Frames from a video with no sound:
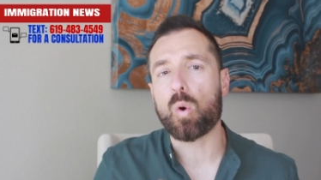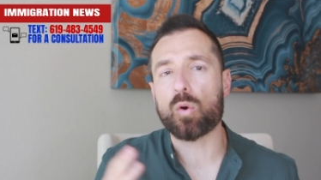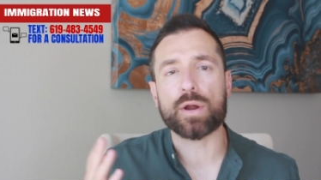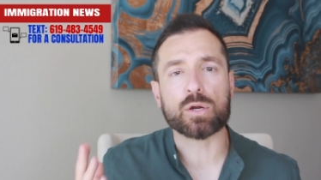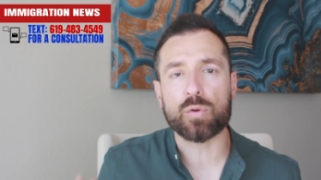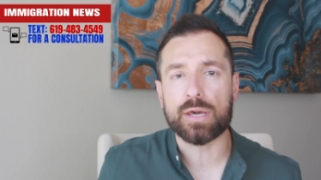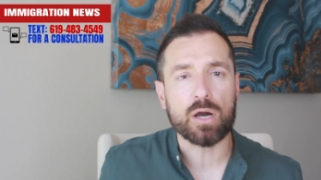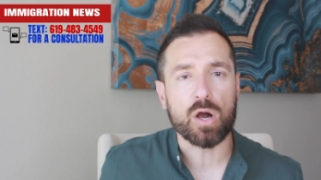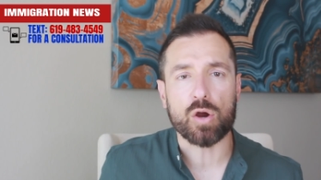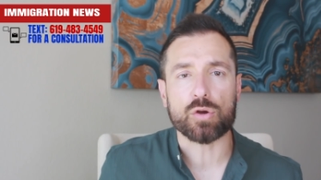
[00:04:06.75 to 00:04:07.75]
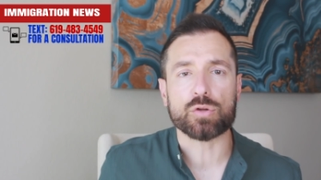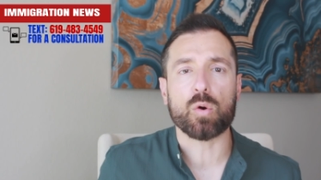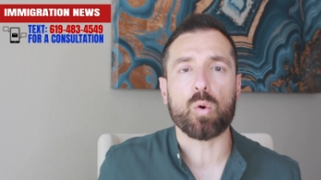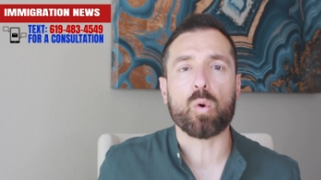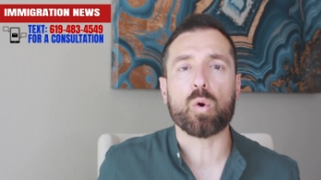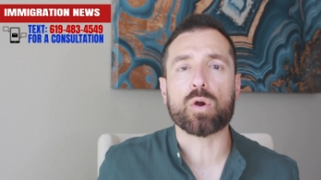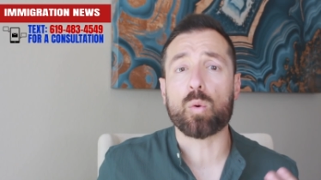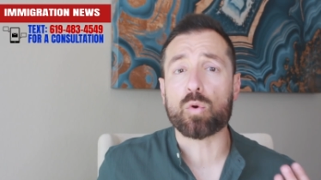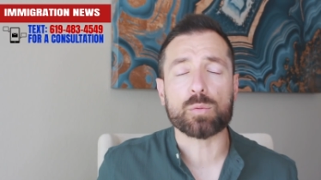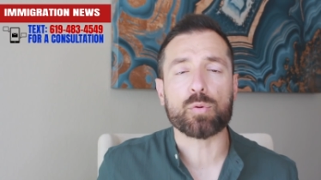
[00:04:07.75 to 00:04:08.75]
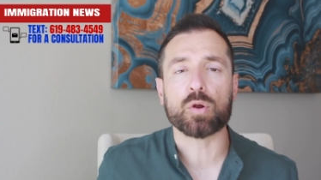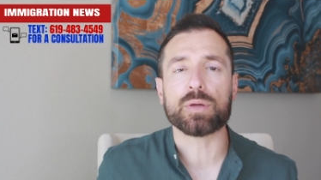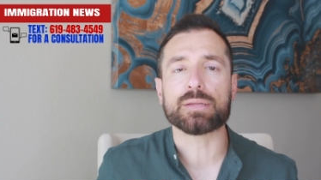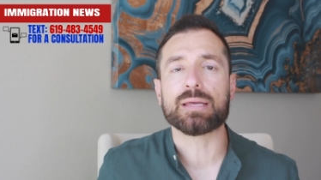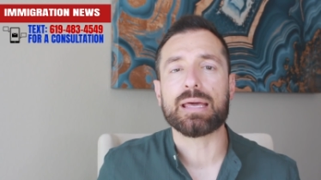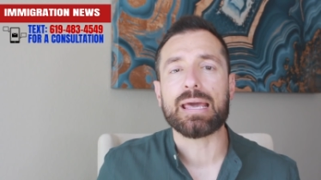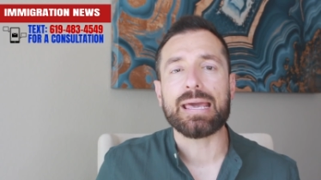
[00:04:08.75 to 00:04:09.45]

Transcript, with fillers: or a green card or a work permit,